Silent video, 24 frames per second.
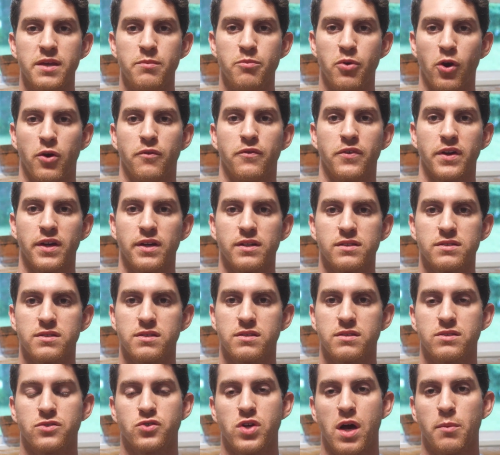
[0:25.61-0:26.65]

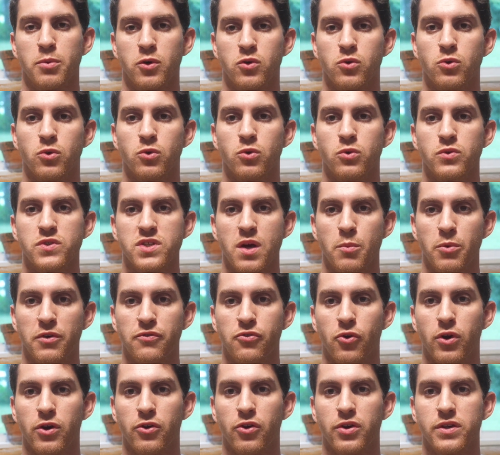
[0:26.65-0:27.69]
perfect tropical summer
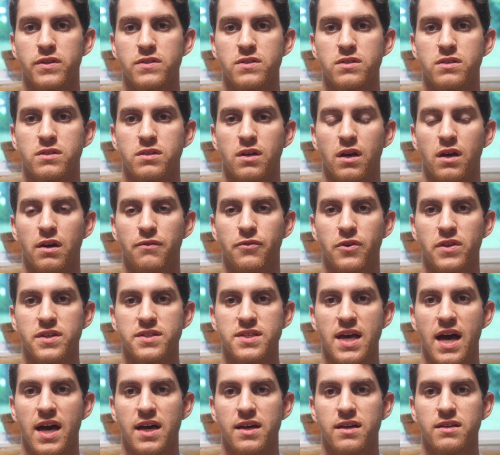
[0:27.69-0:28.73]
fragrance for this
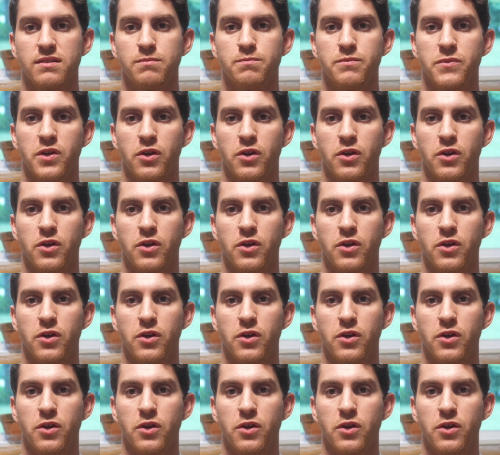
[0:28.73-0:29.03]
high,